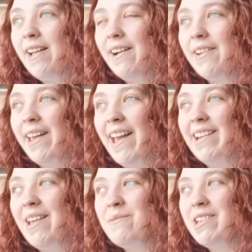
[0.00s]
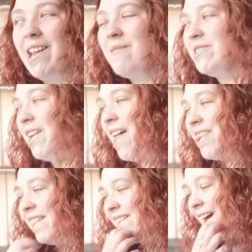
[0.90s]
Okay, let me try
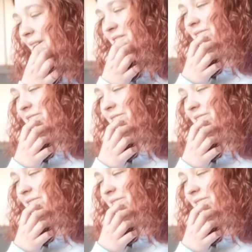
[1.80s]
and think how I'm